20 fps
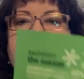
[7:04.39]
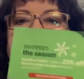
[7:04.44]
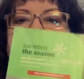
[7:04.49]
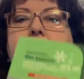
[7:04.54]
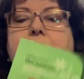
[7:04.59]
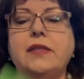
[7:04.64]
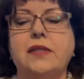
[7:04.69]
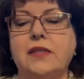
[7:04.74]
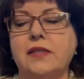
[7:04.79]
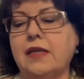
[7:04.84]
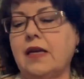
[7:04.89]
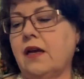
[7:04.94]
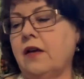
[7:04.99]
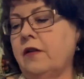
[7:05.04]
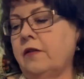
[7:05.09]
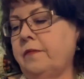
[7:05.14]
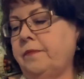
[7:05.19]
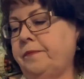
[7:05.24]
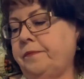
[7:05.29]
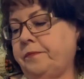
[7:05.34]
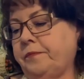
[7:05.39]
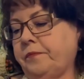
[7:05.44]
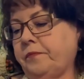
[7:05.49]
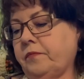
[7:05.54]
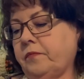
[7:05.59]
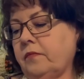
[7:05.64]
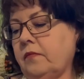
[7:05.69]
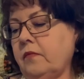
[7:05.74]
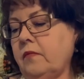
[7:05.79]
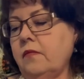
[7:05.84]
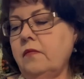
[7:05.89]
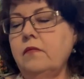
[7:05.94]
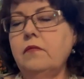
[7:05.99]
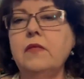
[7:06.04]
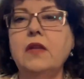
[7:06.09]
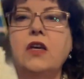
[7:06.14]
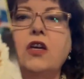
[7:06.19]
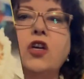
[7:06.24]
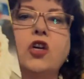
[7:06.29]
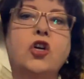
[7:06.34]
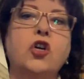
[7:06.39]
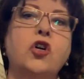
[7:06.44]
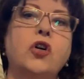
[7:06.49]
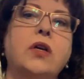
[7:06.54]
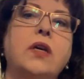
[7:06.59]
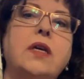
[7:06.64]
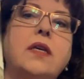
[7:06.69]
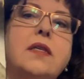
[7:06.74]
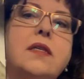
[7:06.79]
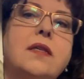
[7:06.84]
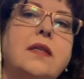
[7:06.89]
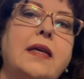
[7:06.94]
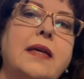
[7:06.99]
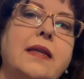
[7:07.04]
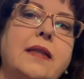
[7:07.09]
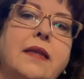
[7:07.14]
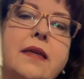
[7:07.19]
They sell cookies like